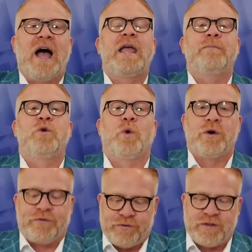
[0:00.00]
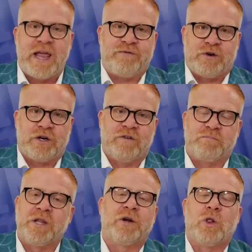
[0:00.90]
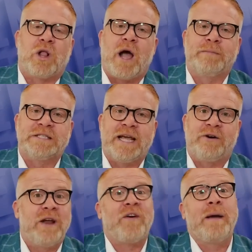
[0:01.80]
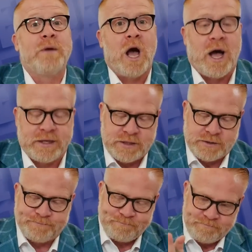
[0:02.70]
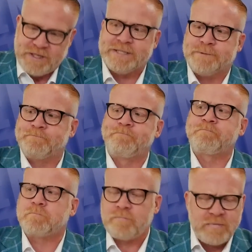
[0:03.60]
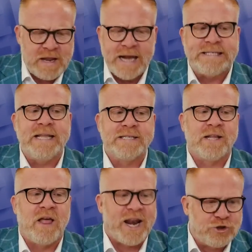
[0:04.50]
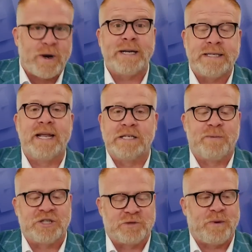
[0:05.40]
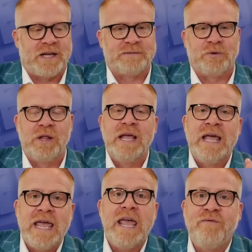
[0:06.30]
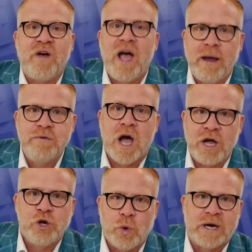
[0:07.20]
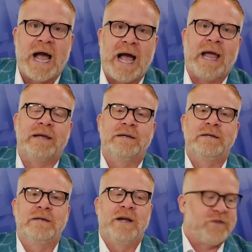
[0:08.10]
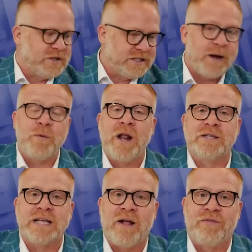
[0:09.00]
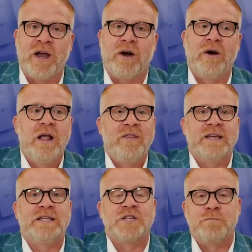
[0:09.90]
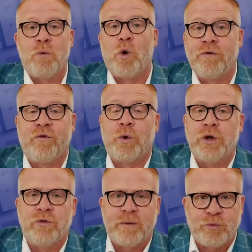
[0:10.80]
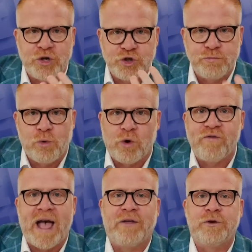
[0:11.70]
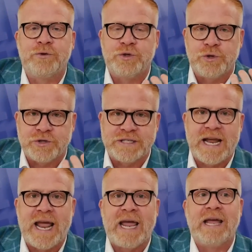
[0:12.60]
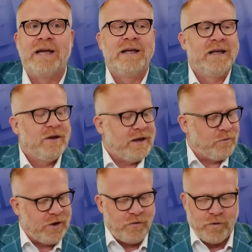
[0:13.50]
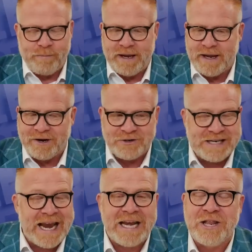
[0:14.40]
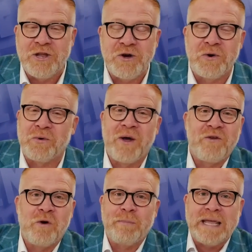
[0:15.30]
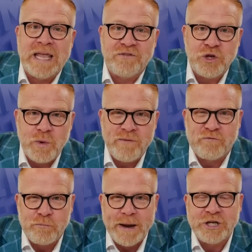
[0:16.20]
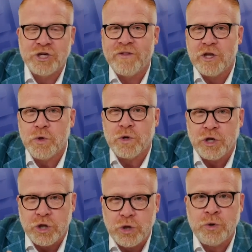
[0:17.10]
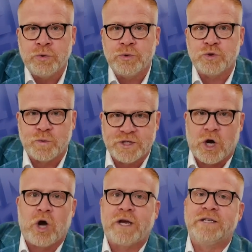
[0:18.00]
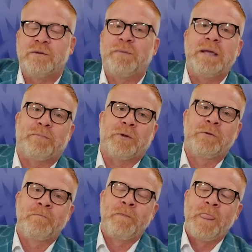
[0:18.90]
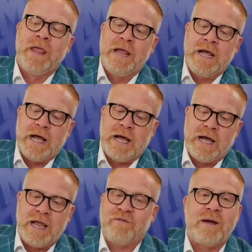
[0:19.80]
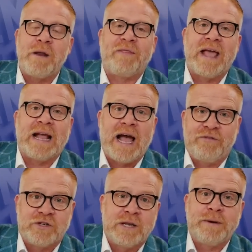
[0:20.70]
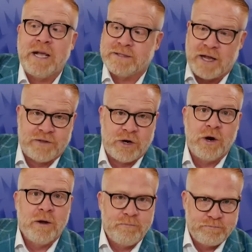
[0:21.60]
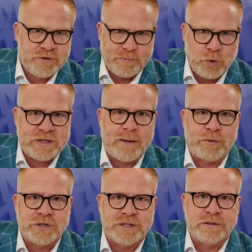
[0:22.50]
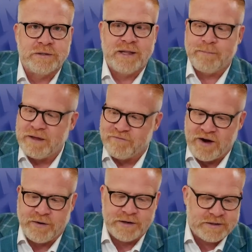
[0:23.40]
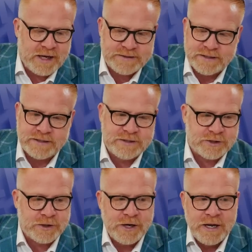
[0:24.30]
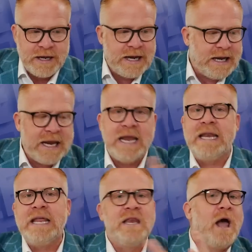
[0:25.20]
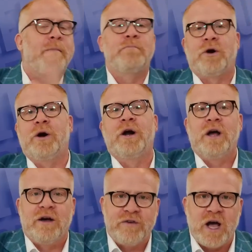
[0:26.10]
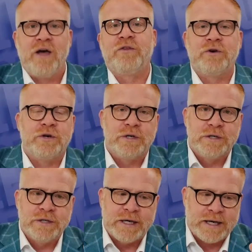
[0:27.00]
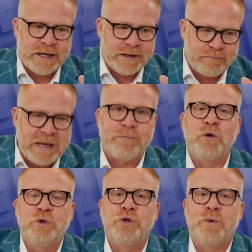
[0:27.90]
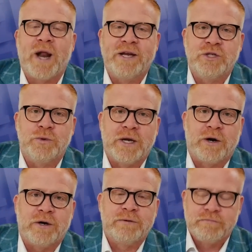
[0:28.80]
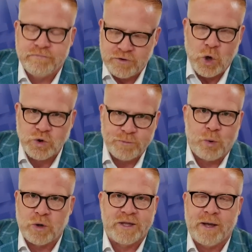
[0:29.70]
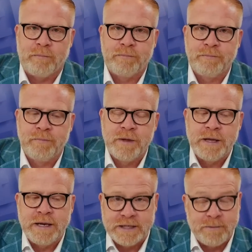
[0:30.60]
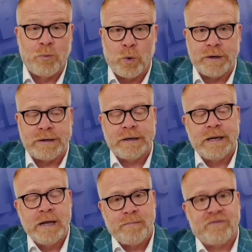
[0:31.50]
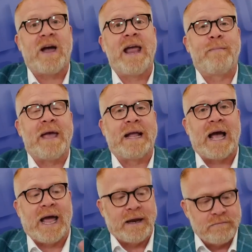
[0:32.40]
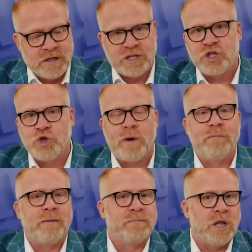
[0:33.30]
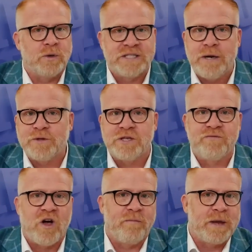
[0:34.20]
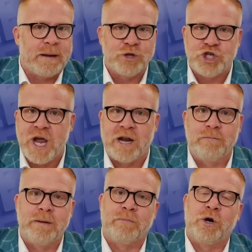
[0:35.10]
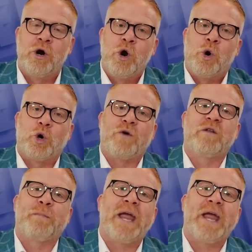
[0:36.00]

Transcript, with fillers: I am your flavor of political commentator, if I'm not, listen, I say this a lot. I try to say it as much as possible. If I'm not your guy, if there's someone else out there that does more for you, that brings you more value to your day, whether it be entertaining you or whether it be giving you information that you can use when talking to people. Uh, if I'm not that guy, if there's somebody else out there, support that person. That be Farron Cousins or any number of other uh, people who do what I do here. Go support them. It's important. But if I am that guy, click the join button below, see what's involved, become a channel member, or go over to